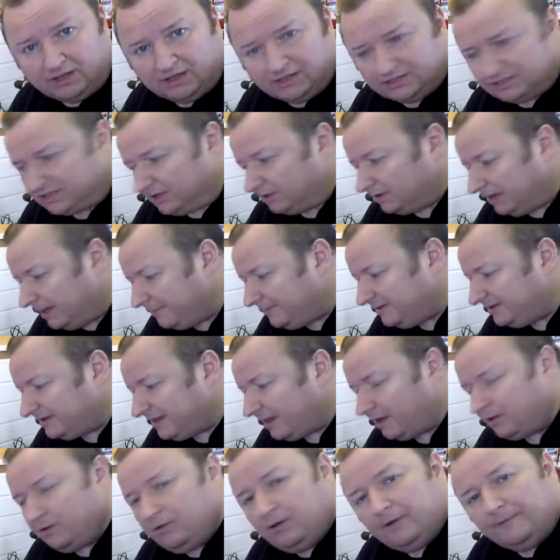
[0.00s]
So let me
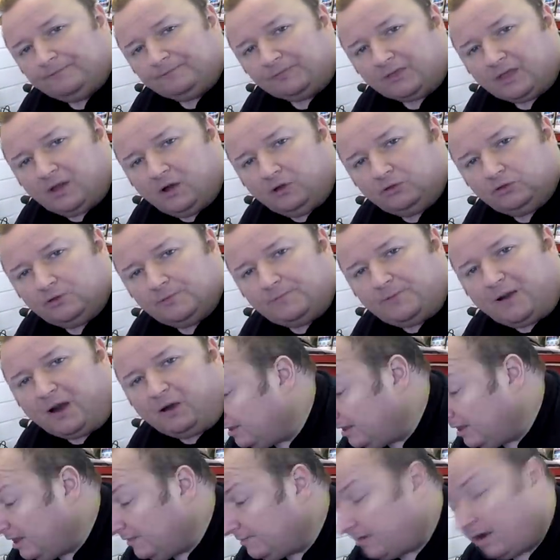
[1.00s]
know on the
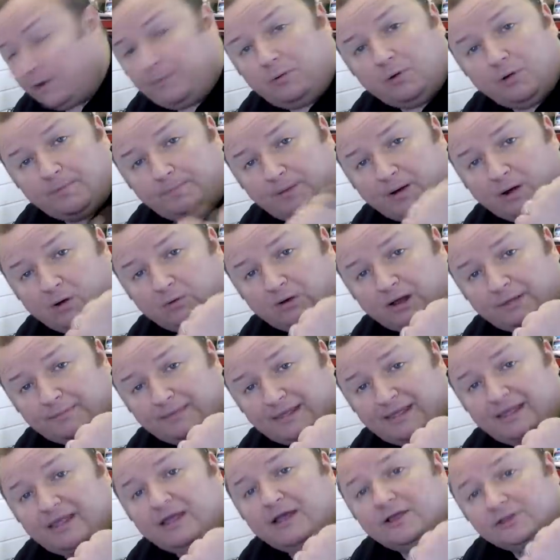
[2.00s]
poll, but I'll put a poll up
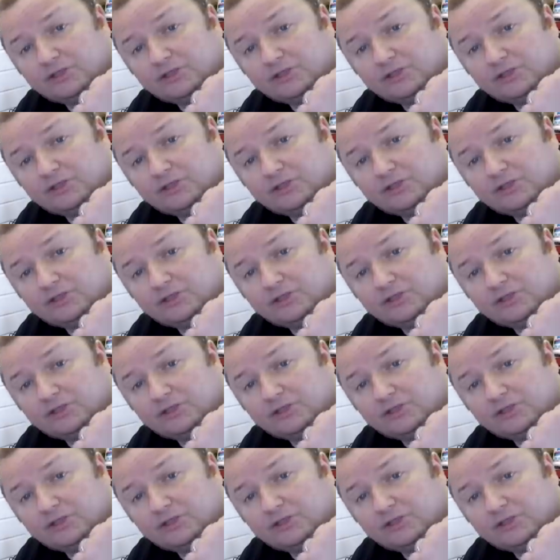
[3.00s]
there.